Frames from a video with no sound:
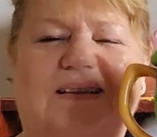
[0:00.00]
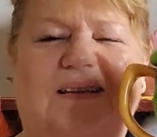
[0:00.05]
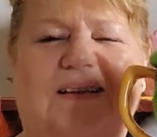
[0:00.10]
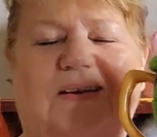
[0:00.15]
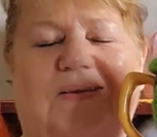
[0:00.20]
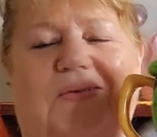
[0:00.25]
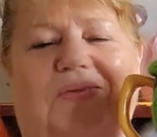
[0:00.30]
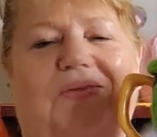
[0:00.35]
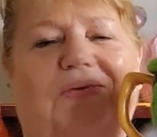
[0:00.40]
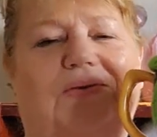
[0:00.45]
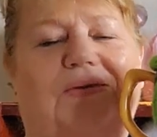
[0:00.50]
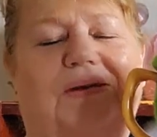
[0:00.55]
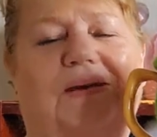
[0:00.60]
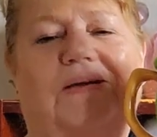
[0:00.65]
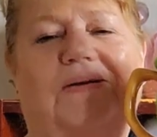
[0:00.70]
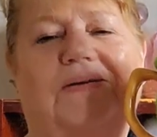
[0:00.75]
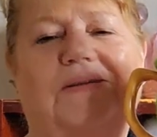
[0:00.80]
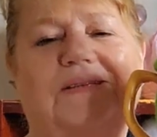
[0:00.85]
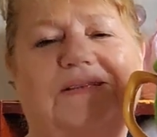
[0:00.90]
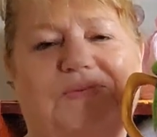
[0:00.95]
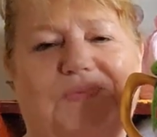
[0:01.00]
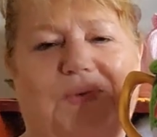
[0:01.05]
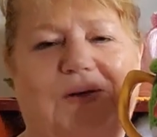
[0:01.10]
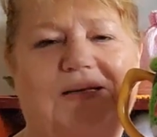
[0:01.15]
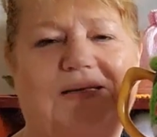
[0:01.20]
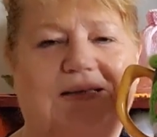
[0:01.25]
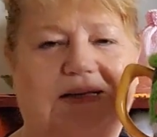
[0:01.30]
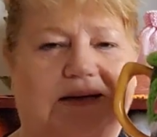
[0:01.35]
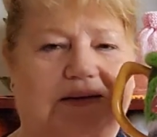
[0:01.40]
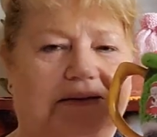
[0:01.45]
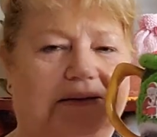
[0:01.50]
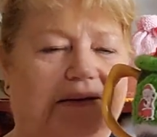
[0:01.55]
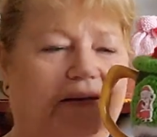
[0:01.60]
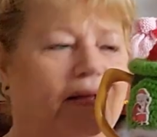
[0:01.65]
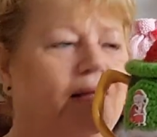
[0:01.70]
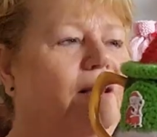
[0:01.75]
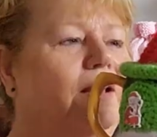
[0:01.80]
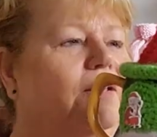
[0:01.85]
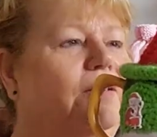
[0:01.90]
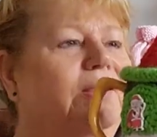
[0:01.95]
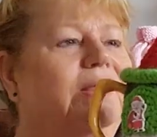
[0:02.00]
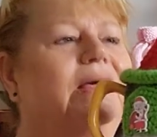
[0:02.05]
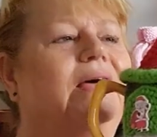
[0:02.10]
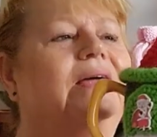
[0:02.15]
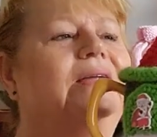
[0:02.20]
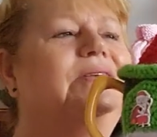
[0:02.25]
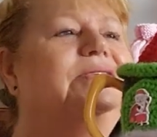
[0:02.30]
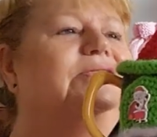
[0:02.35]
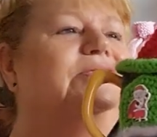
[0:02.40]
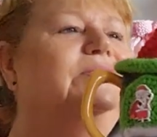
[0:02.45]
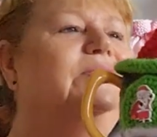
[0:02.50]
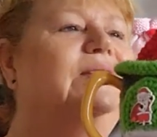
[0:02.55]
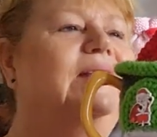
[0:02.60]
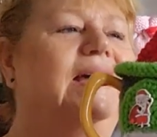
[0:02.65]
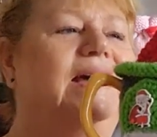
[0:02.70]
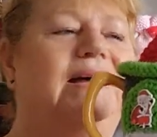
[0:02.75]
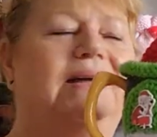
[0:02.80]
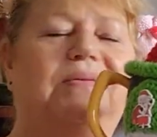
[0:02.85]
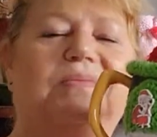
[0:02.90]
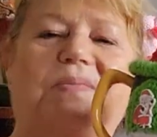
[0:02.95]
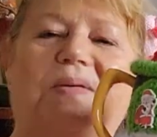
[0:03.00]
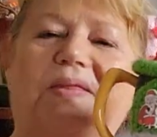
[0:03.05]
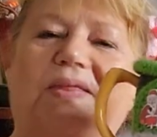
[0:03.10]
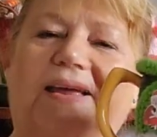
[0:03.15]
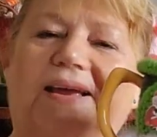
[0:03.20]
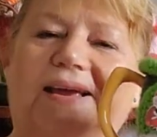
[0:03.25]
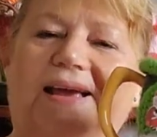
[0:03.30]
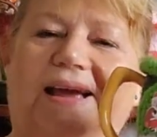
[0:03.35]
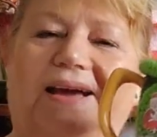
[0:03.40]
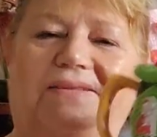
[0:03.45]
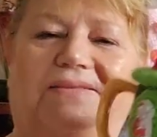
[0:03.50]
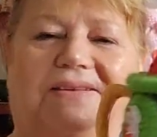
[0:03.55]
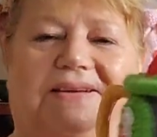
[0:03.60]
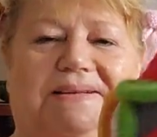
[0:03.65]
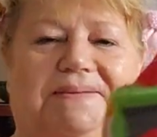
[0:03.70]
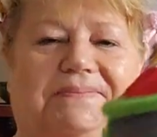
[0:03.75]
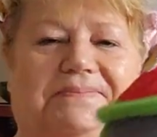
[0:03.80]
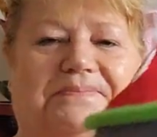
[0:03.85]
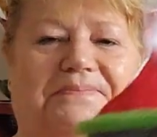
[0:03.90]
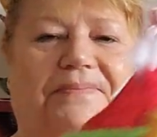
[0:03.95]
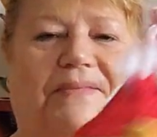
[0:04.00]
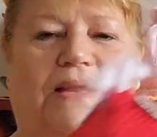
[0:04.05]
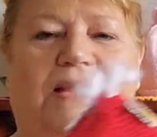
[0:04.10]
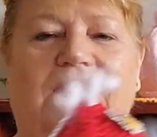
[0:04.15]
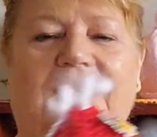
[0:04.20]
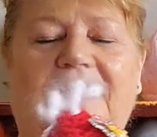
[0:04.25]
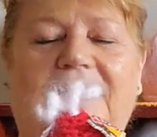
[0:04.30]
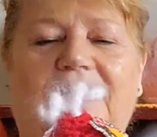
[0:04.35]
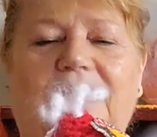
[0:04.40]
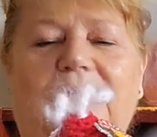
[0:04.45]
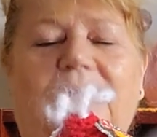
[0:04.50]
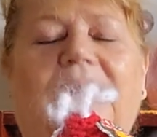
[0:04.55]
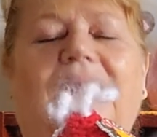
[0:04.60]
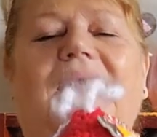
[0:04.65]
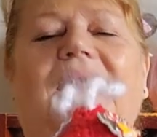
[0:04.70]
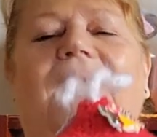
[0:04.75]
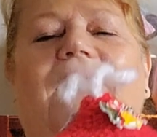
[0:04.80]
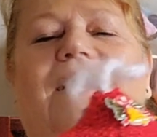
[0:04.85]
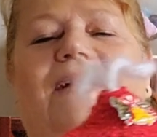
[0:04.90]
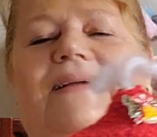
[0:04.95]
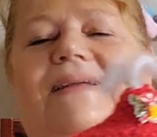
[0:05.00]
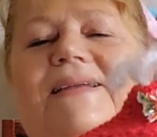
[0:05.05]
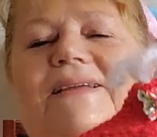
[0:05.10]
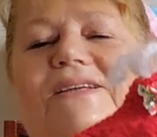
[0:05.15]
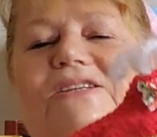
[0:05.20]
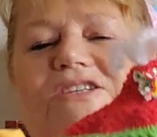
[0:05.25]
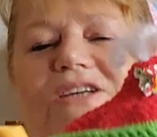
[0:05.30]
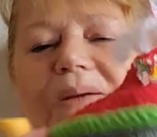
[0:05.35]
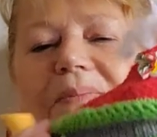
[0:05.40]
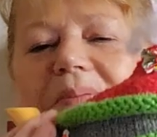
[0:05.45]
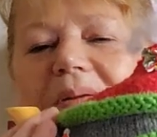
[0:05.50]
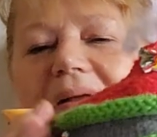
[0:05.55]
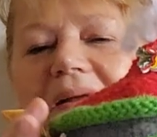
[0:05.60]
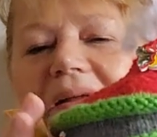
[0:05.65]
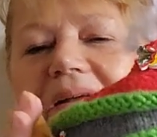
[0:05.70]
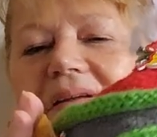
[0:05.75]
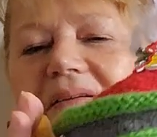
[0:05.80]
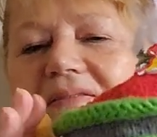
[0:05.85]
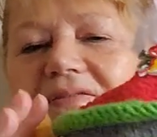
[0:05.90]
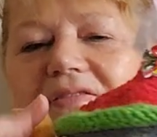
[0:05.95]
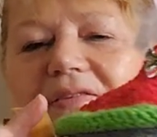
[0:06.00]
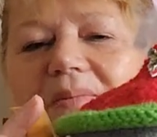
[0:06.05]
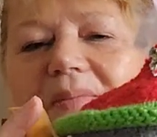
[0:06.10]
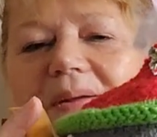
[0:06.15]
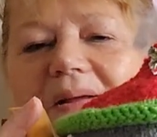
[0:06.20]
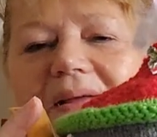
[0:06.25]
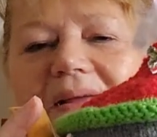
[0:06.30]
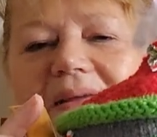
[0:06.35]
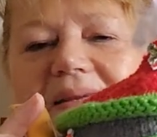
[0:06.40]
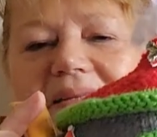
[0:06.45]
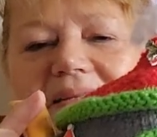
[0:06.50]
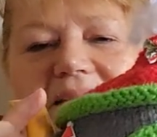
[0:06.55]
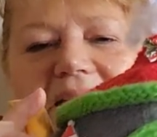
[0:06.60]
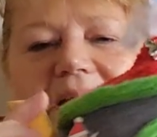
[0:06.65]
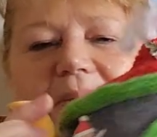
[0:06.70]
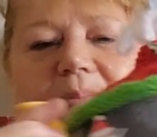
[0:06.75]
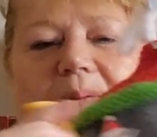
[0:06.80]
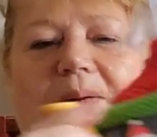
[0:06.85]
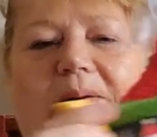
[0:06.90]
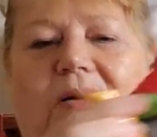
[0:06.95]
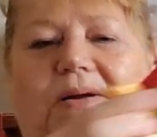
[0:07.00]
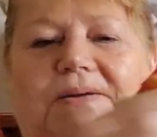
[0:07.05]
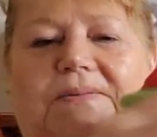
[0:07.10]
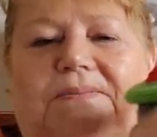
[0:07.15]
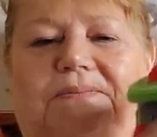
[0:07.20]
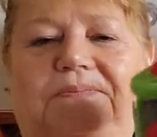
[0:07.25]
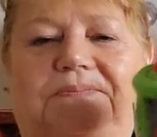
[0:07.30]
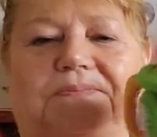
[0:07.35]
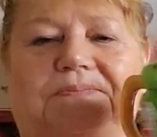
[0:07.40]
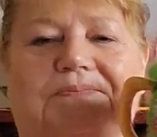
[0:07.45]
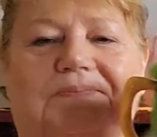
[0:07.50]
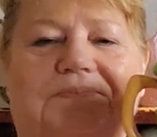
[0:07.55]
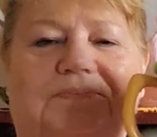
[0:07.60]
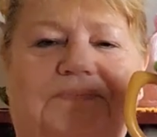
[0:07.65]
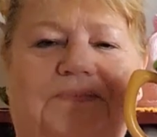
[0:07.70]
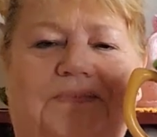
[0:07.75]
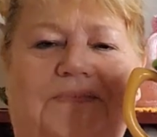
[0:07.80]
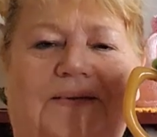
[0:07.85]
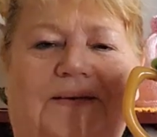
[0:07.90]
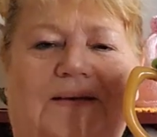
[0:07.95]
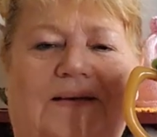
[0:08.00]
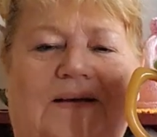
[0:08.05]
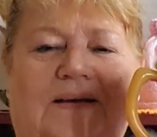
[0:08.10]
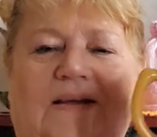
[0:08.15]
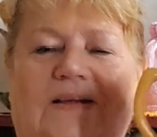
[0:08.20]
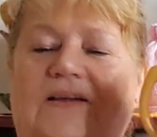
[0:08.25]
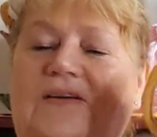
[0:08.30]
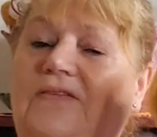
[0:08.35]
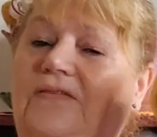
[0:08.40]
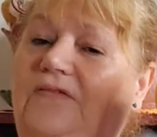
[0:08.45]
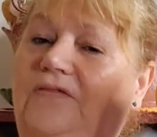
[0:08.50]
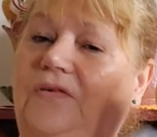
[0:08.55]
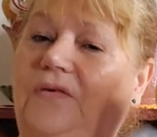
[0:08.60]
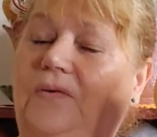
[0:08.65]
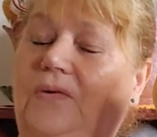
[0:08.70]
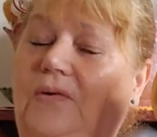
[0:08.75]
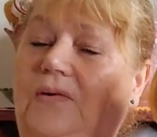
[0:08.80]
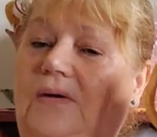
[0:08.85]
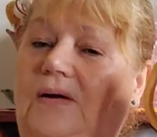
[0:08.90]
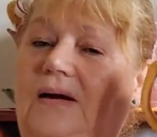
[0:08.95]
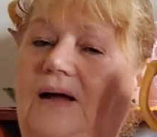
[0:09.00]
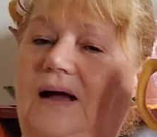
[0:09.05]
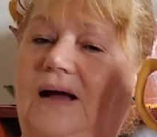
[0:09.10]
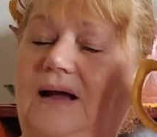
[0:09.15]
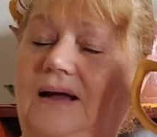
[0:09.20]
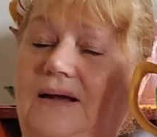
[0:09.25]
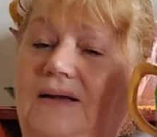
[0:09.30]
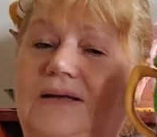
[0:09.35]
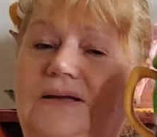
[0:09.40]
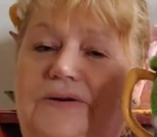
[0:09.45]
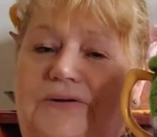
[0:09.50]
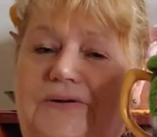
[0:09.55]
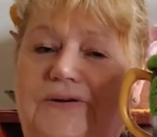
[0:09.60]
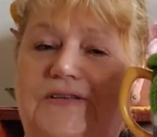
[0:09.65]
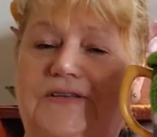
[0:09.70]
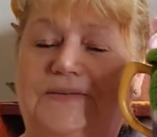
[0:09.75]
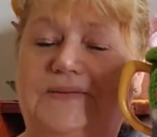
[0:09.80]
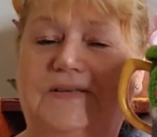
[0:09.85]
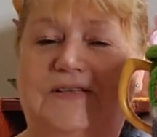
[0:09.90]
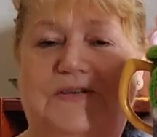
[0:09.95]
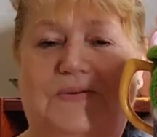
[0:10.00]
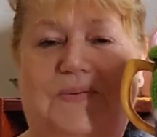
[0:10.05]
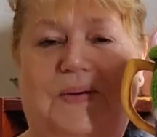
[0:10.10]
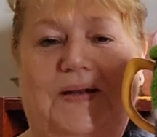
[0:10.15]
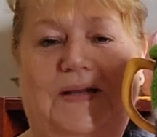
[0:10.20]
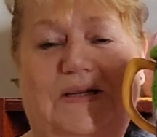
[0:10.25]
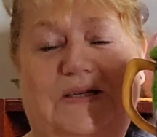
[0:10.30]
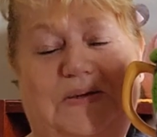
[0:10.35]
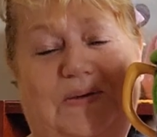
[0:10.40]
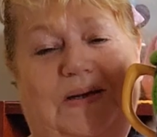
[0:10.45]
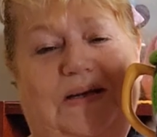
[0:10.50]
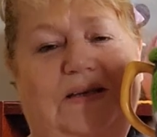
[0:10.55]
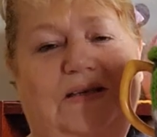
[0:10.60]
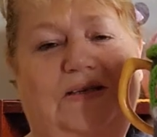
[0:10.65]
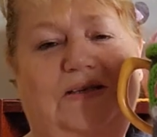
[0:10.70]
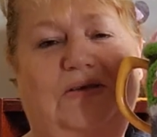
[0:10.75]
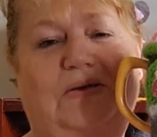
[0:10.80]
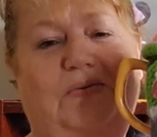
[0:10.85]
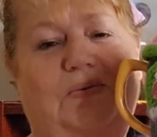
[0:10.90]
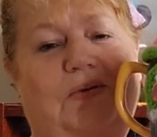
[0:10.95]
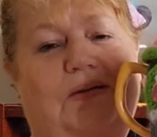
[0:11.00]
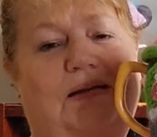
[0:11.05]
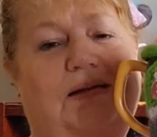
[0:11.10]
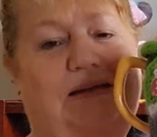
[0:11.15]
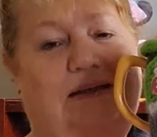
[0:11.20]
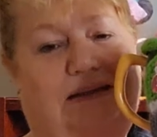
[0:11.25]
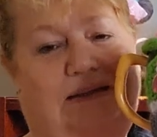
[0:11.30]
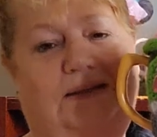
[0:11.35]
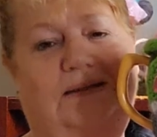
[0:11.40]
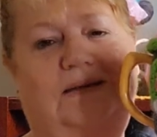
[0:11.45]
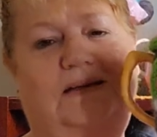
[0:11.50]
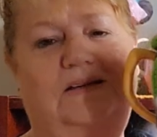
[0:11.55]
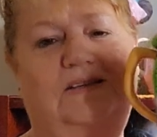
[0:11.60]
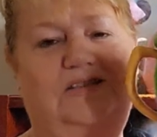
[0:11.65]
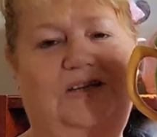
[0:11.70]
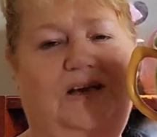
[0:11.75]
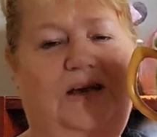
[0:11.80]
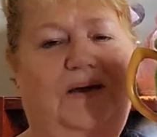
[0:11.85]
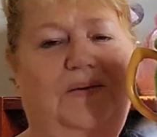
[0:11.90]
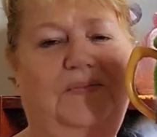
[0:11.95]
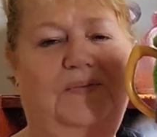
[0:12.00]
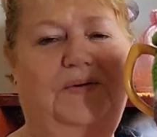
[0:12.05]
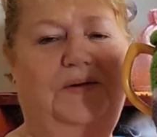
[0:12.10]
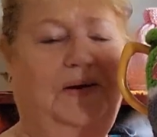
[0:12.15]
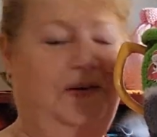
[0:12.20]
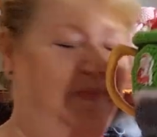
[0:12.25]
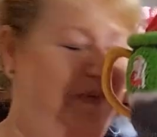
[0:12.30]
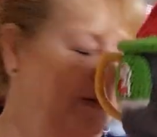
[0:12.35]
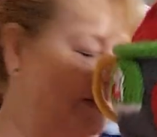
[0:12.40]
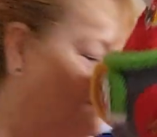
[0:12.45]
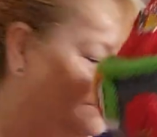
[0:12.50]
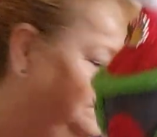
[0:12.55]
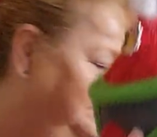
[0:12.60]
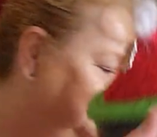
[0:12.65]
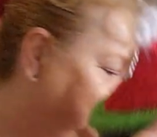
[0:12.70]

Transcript: and then I thought, no, it's winter, you can't do that. But there you have it, my ugly jumper for my teapot for Ugly Christmas 2022 with a Charm Grammy.